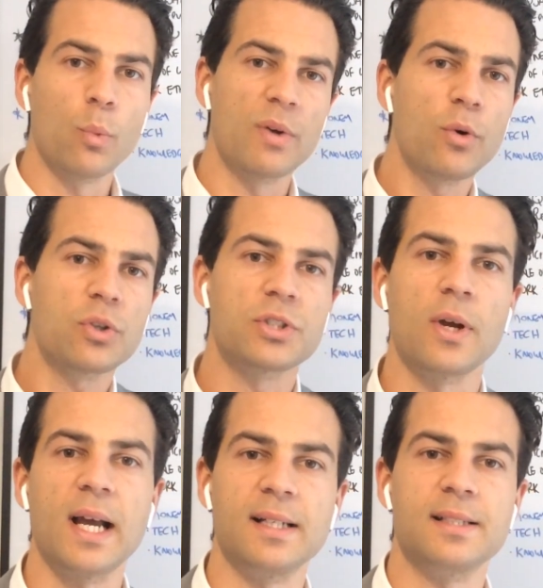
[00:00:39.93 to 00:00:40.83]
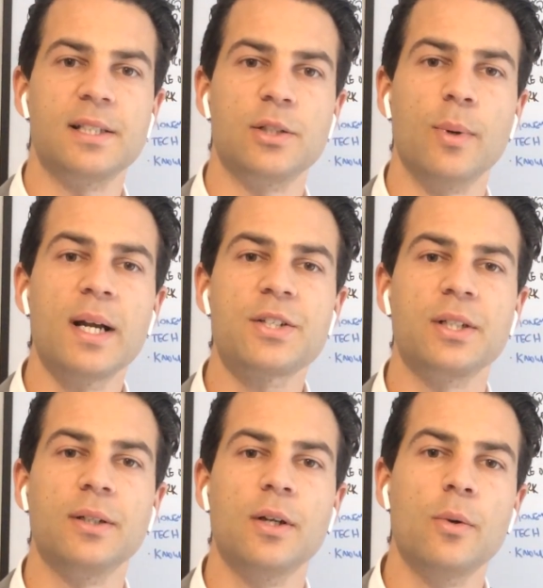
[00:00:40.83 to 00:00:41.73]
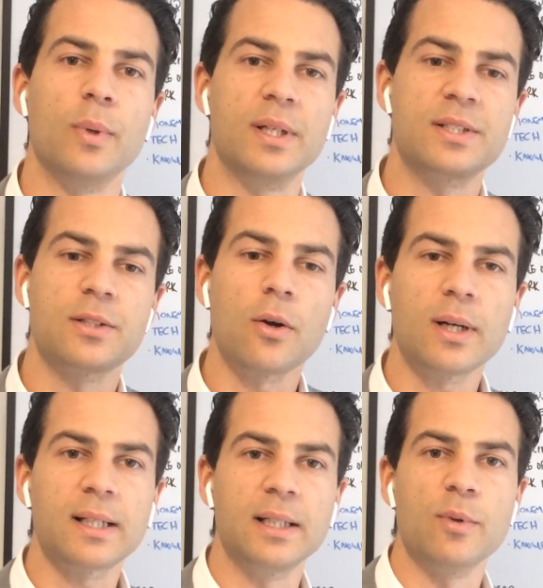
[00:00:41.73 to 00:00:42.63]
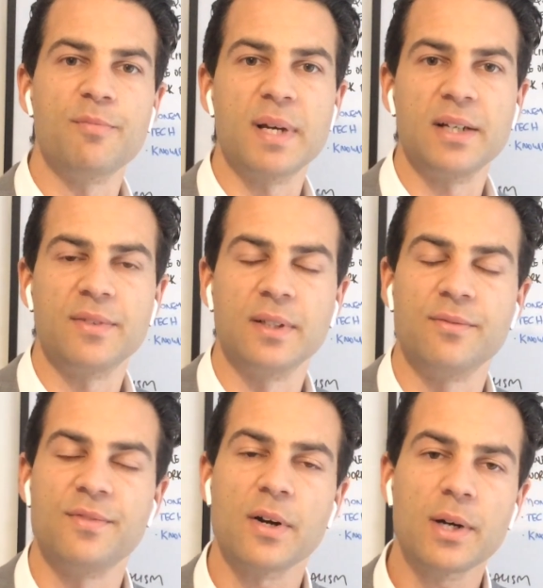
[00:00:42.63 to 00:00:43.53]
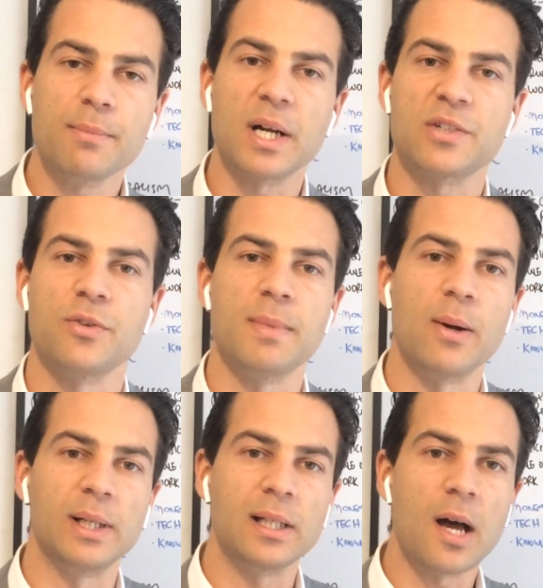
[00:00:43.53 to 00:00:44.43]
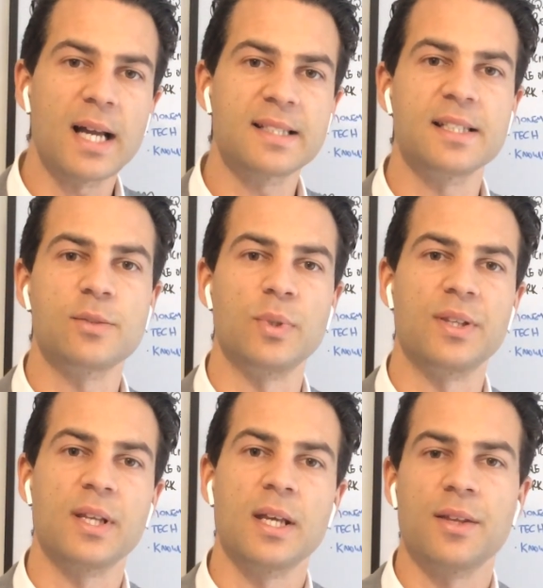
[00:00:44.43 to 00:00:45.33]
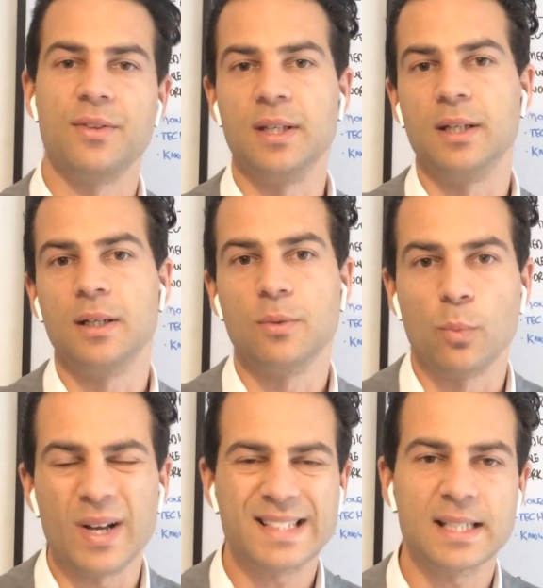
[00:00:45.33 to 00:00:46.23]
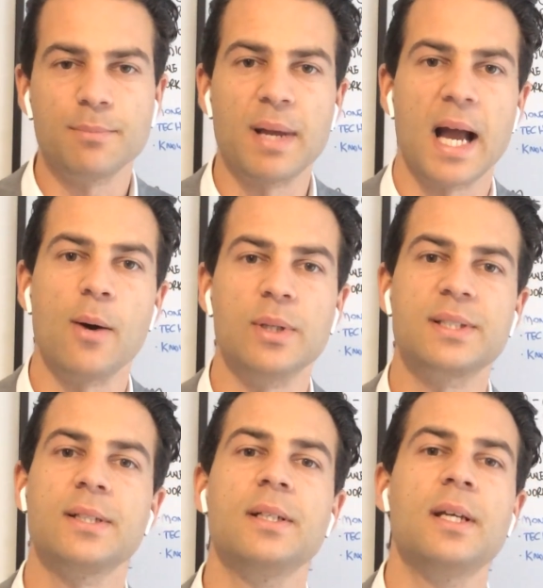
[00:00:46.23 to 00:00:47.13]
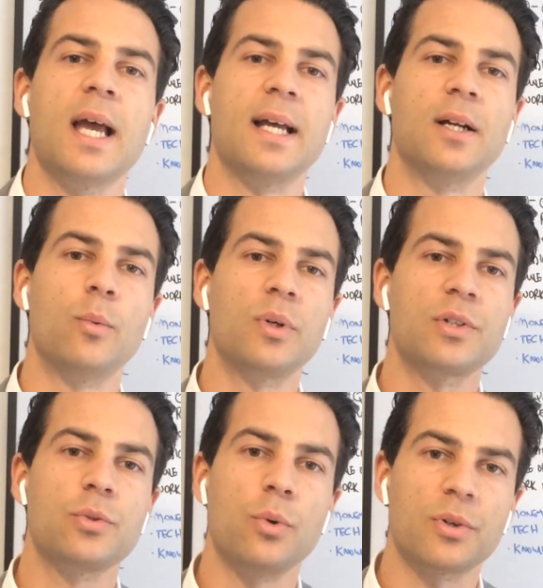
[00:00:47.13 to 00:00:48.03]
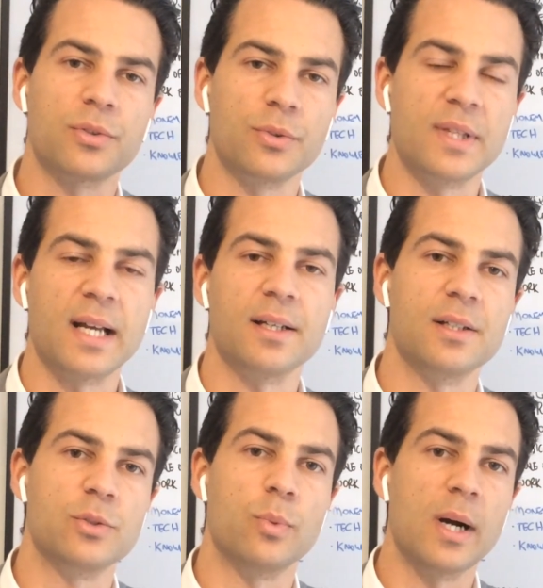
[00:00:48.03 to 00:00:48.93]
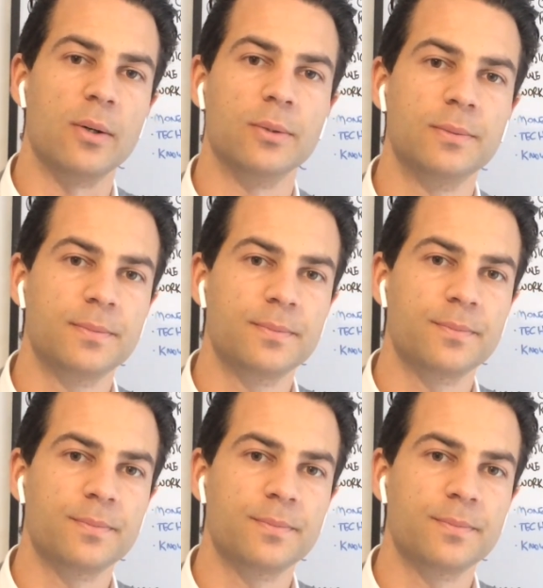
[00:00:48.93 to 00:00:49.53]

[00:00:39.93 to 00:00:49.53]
We've also had a situation where historically we've benefited very much from our alliances with the Western powers, and I want to talk through that as well.